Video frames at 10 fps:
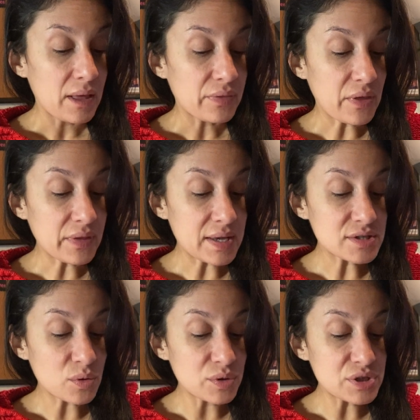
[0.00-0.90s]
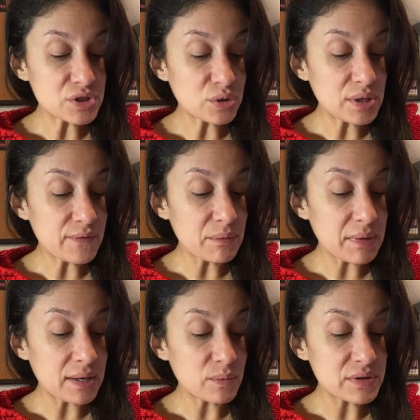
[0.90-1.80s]
Then the escorts stood, every
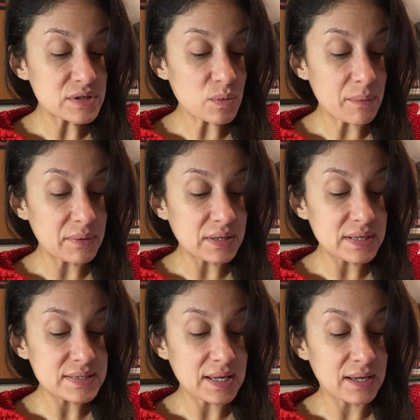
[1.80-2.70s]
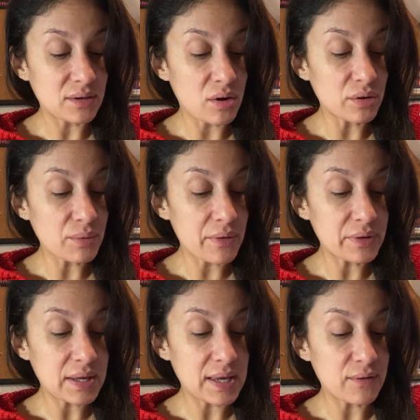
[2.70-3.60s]
man with his weapon in his hand, all around the
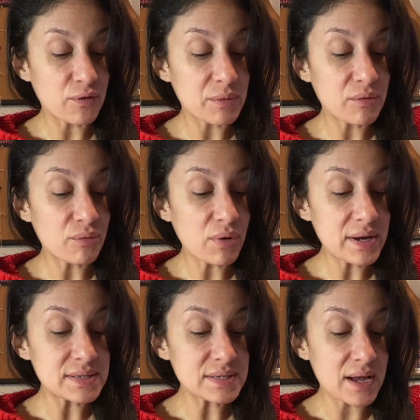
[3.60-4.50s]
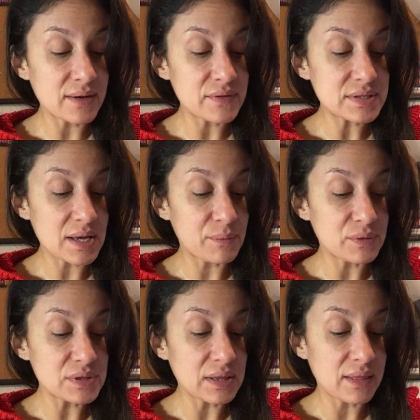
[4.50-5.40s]
king, from the right side of the temple
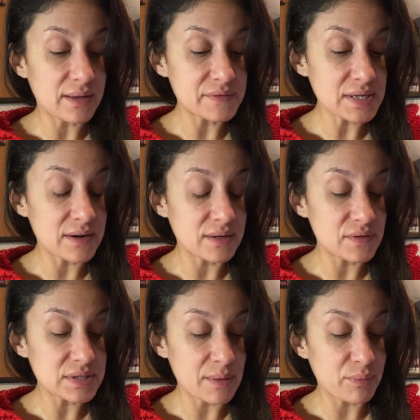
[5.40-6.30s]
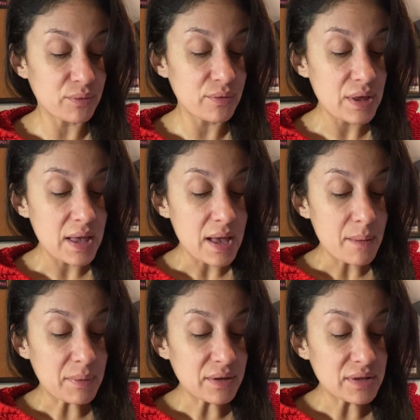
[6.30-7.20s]
to the left side of the temple,
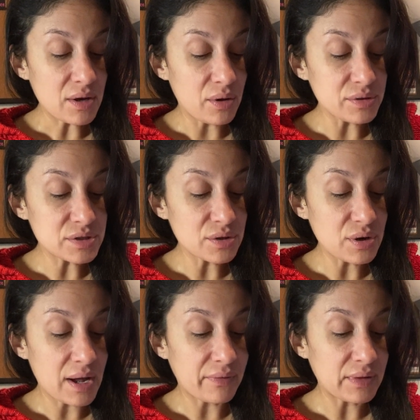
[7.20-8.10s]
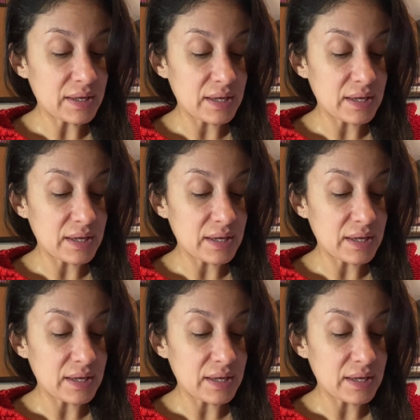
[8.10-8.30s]
by the altar and the